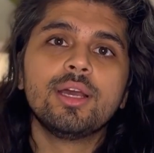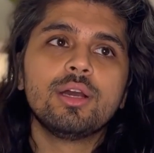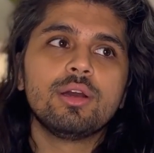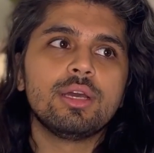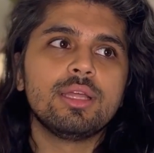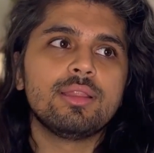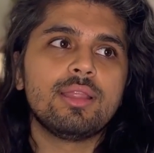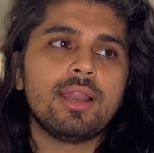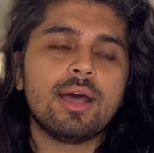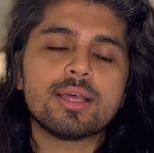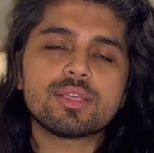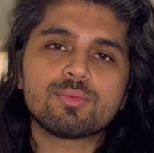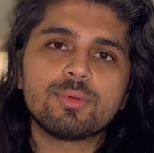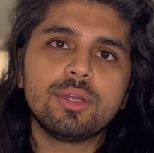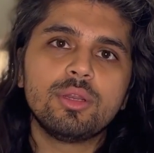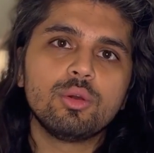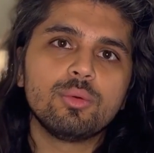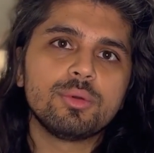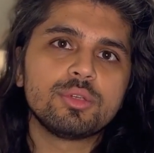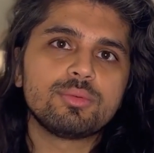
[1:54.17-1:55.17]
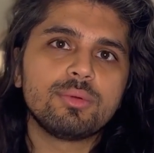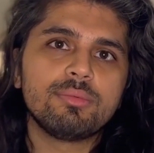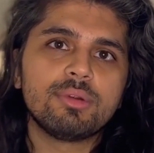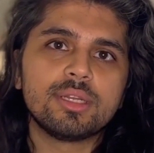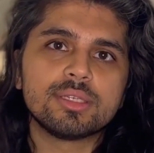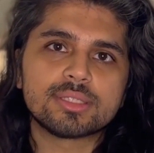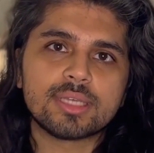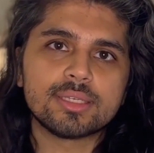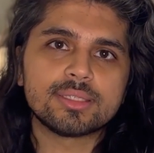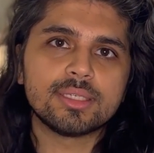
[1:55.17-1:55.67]
In the last video which we were
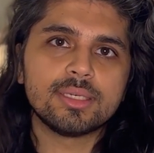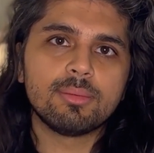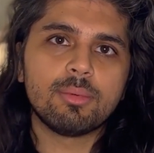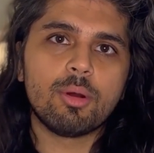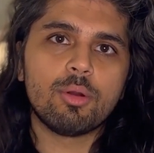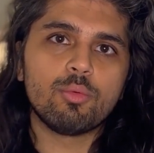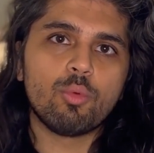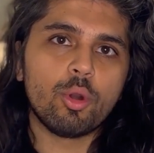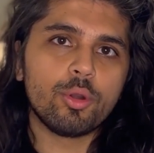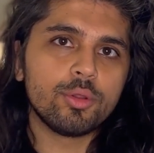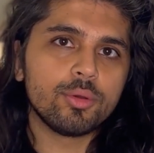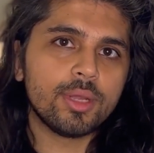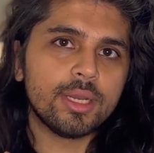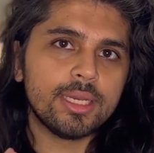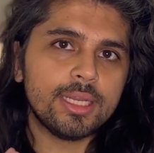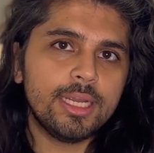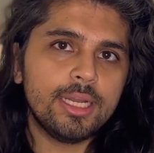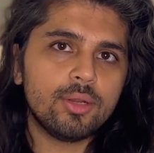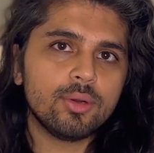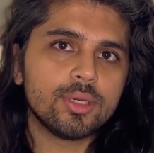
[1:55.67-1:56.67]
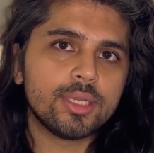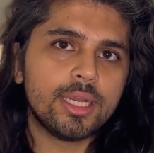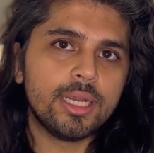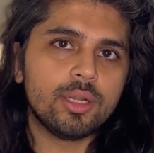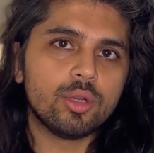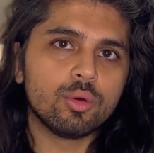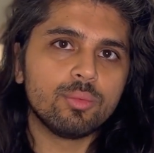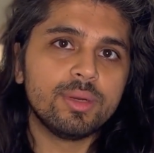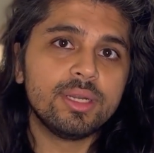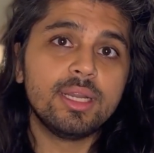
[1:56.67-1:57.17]
discussing about what you can eat on
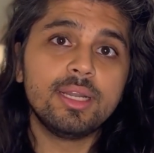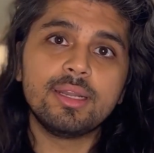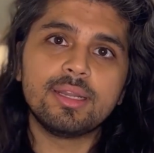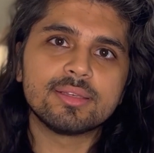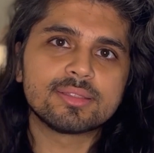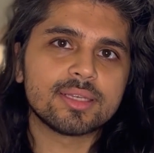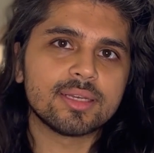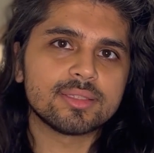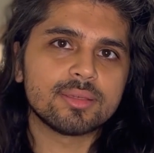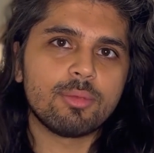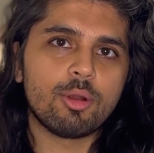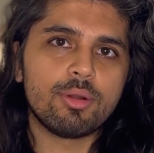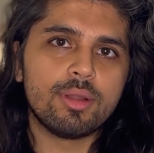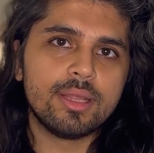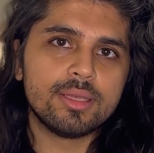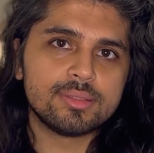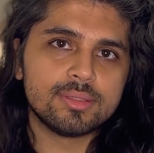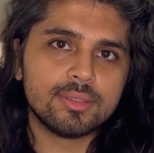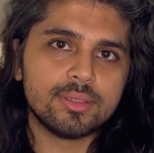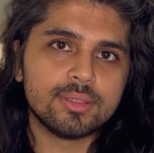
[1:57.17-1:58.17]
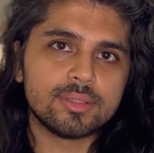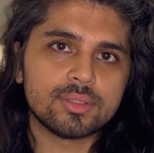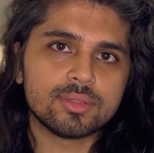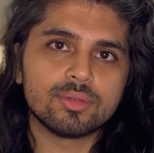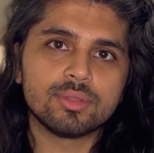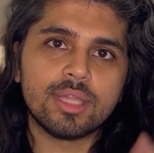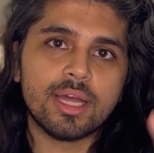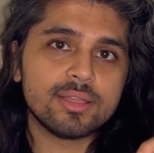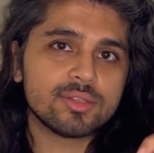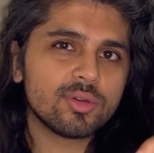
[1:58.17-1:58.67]
keto, we didn't discuss about desserts, so
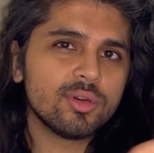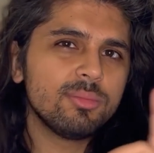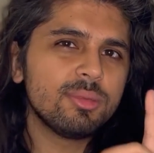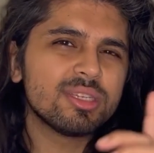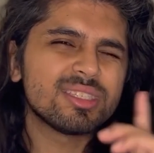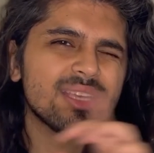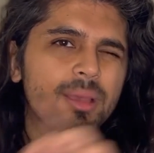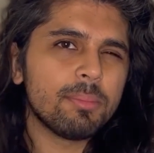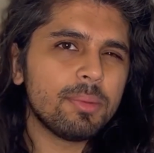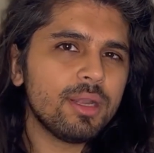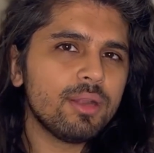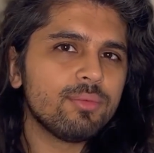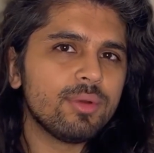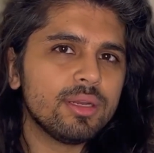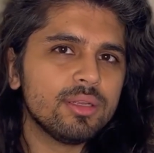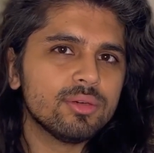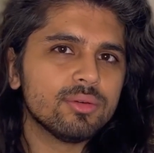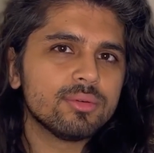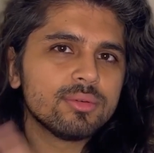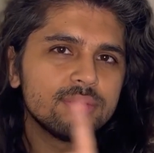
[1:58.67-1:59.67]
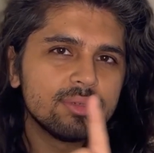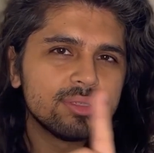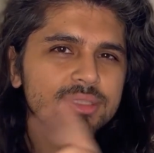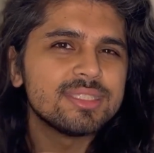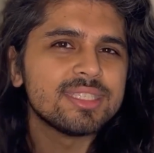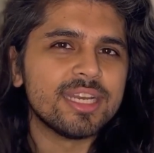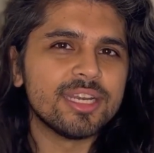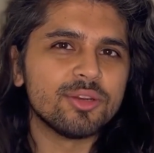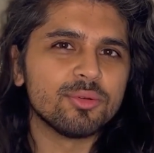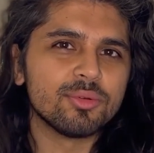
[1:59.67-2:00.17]
that's going to be a separate video.
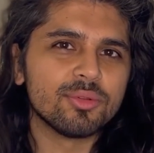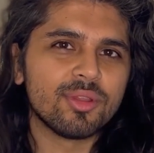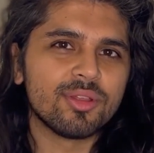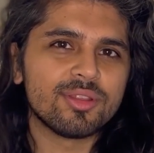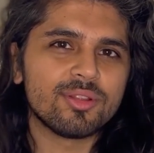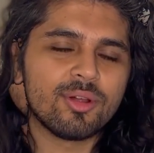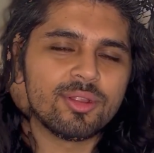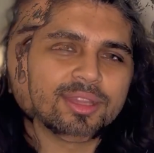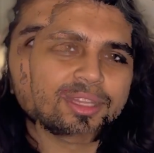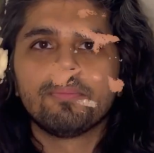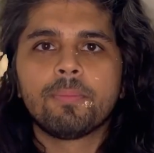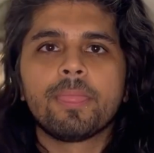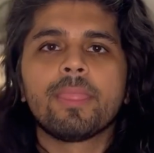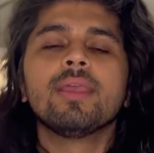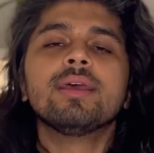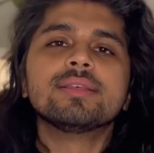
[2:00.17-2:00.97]
Stay tuned on the channel.